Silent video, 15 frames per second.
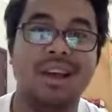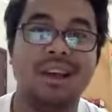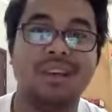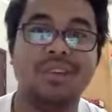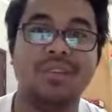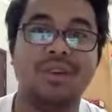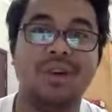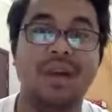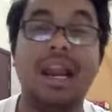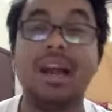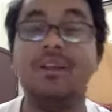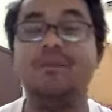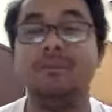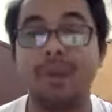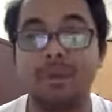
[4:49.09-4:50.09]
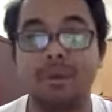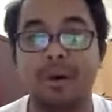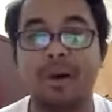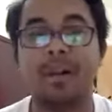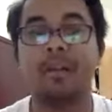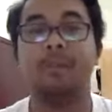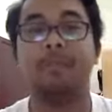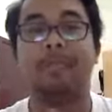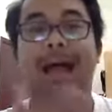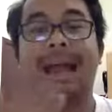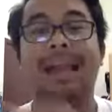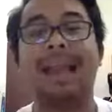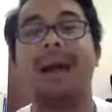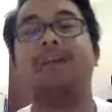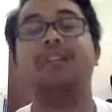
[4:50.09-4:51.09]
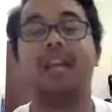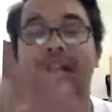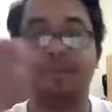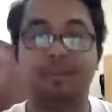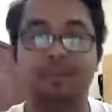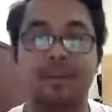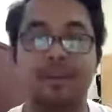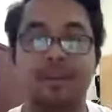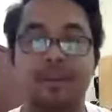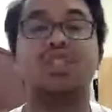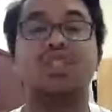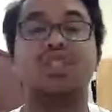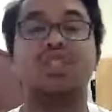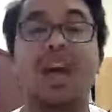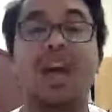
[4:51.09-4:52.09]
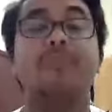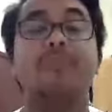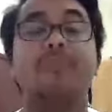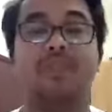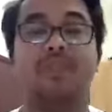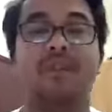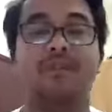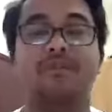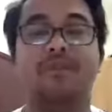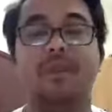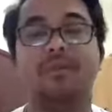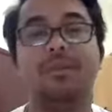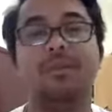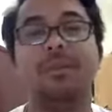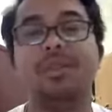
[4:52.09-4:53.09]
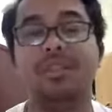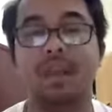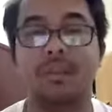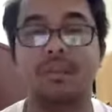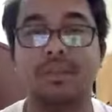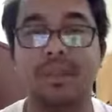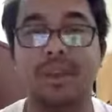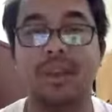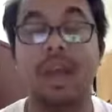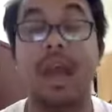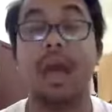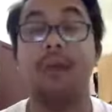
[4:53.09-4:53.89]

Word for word: So a lot of people allow that fear to stop them from doing something,